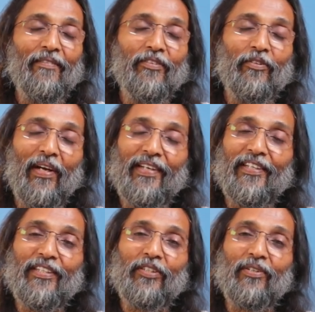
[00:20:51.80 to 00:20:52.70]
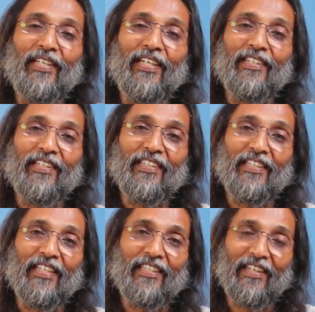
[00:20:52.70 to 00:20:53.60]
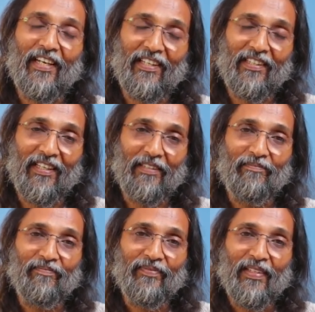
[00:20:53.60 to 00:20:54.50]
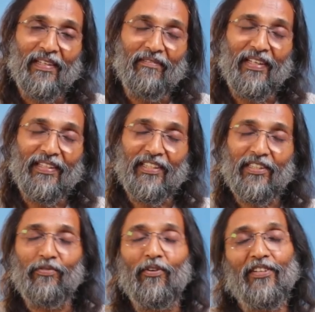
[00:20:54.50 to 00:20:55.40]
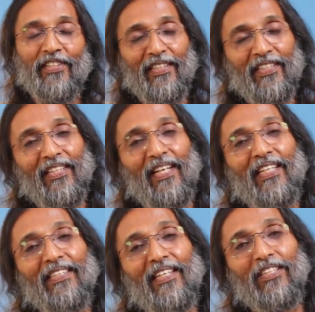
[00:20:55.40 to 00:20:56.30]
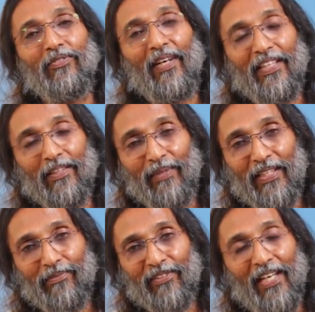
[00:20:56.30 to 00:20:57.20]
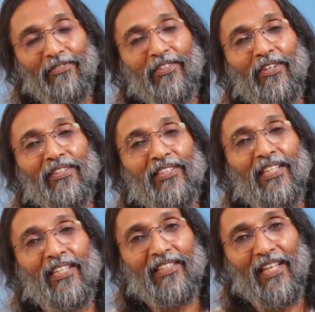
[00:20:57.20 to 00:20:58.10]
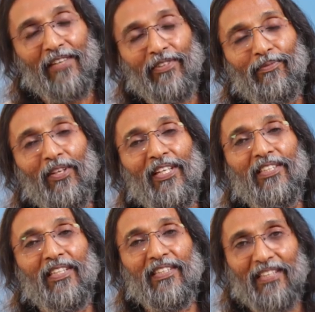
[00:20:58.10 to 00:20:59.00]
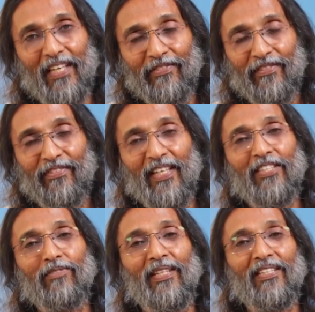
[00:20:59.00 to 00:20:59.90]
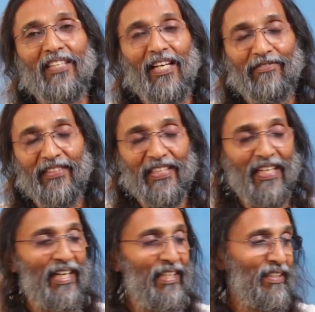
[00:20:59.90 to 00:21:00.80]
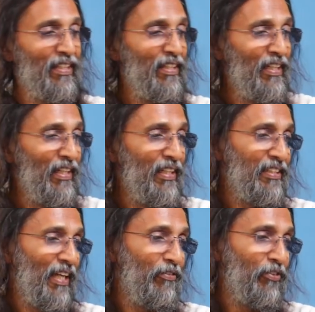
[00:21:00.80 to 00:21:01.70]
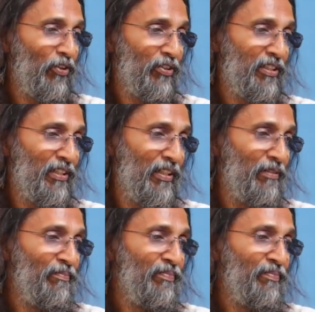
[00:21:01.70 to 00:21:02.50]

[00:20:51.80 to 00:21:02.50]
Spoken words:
you enter into greater and greater ananda. When there is a false understanding, that is where it becomes self-torture, self-immolation, self-effacement, self-denial, self-torture,